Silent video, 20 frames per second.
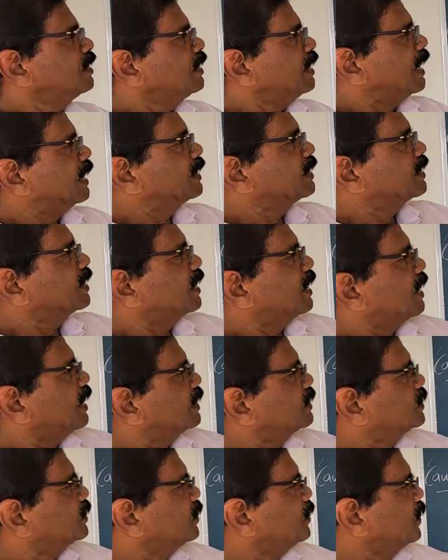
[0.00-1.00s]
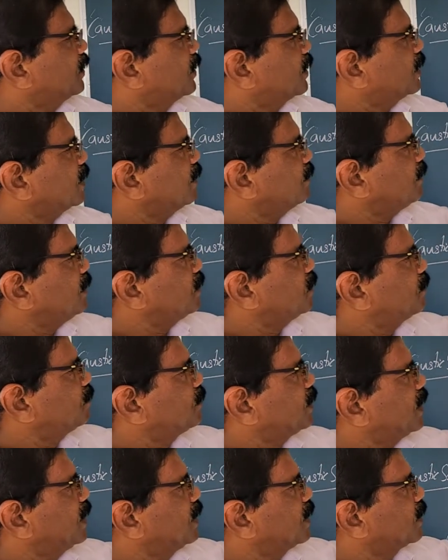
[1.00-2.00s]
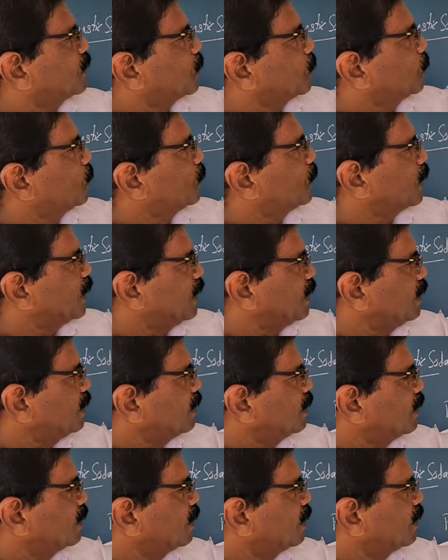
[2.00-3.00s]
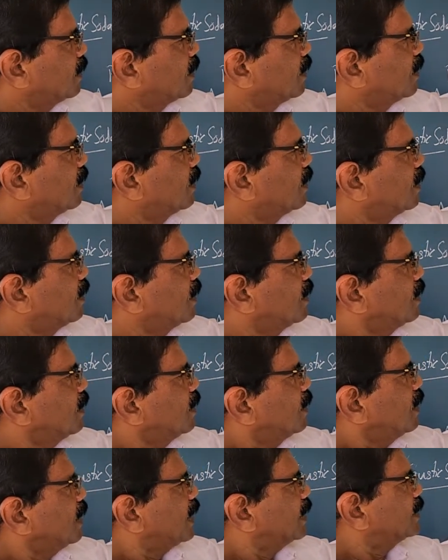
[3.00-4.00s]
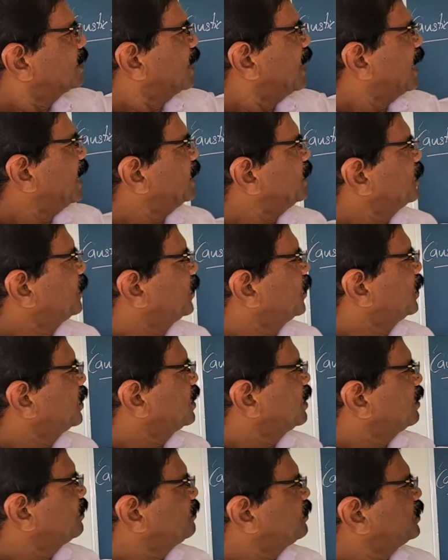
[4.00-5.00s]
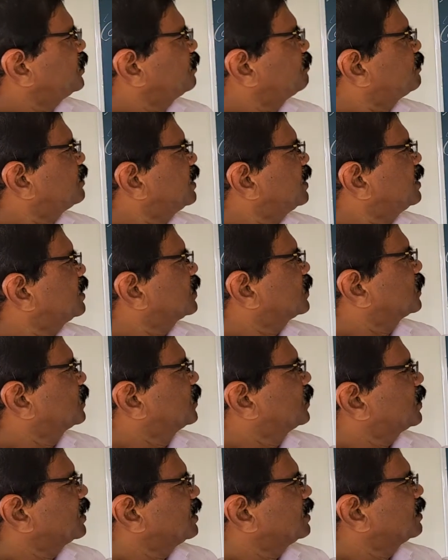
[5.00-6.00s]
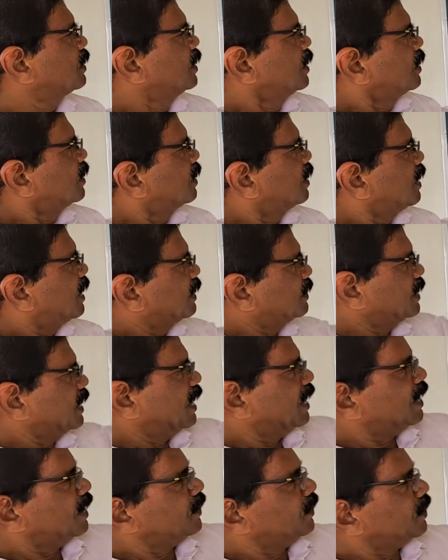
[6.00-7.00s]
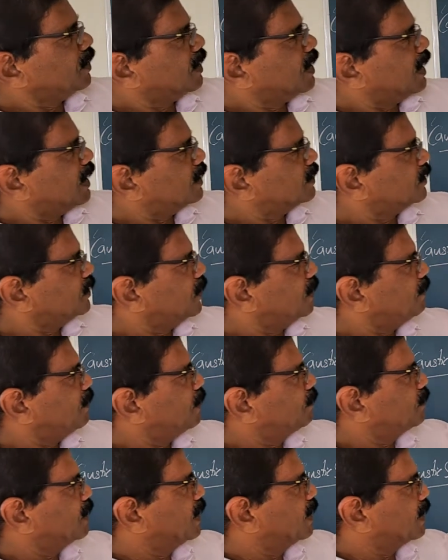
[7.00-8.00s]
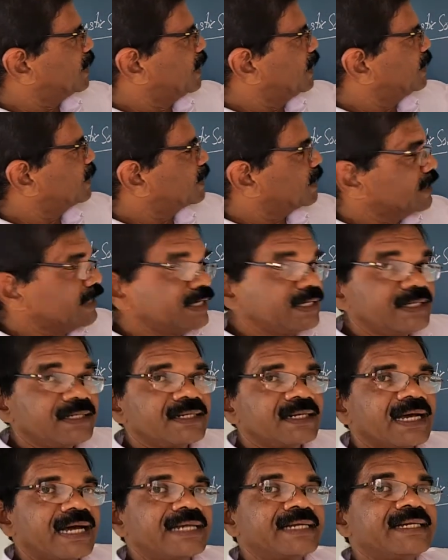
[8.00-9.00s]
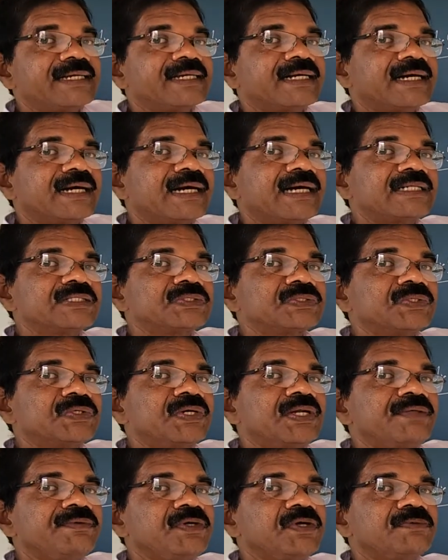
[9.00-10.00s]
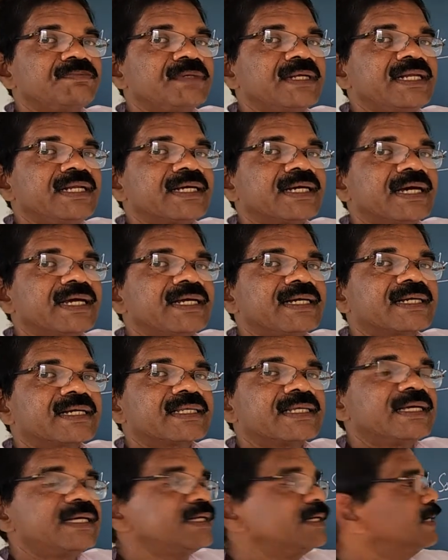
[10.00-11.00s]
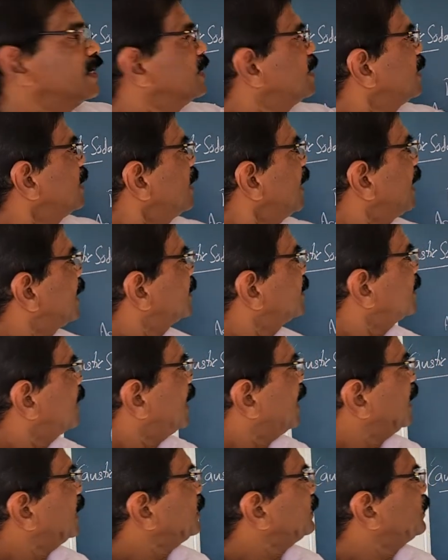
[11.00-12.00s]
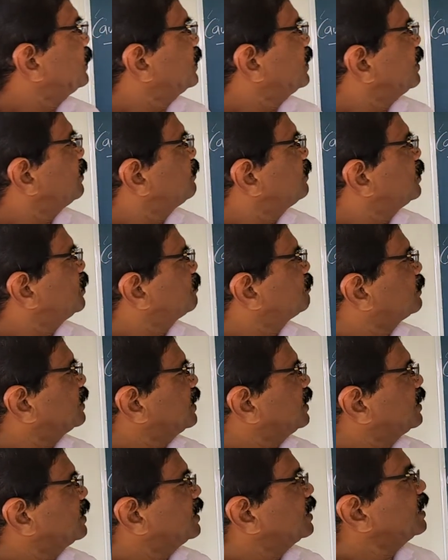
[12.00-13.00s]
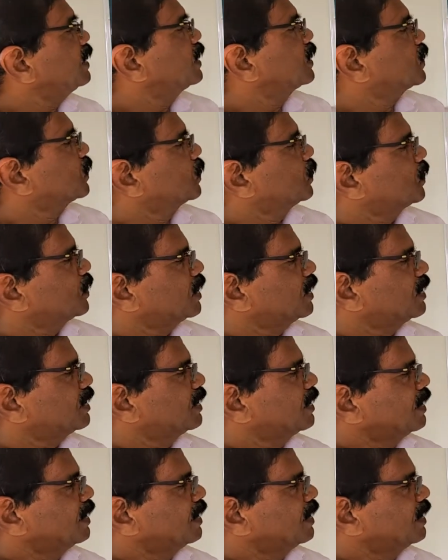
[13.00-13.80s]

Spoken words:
At cathode, we obtained chlorine. At anode, we obtained chlorine. At cathode, we obtained hydrogen. At cathode, we obtained hydrogen. At anode, we obtained chlorine.